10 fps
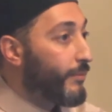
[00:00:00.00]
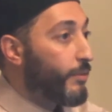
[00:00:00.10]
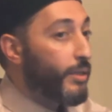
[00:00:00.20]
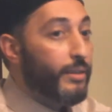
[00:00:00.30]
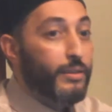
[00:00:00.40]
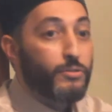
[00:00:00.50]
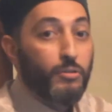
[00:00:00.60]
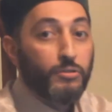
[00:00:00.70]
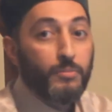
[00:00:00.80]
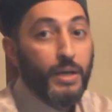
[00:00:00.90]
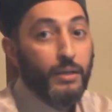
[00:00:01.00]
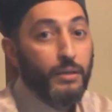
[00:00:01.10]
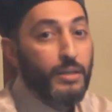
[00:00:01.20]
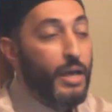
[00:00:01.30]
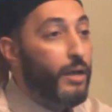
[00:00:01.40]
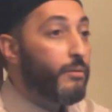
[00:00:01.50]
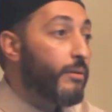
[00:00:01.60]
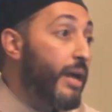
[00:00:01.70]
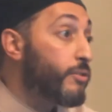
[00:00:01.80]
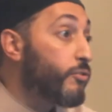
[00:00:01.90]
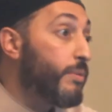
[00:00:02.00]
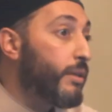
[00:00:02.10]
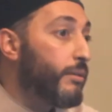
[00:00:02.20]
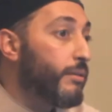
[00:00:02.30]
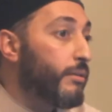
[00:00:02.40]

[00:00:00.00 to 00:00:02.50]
Okay, and then talk to back, yeah, it has to be.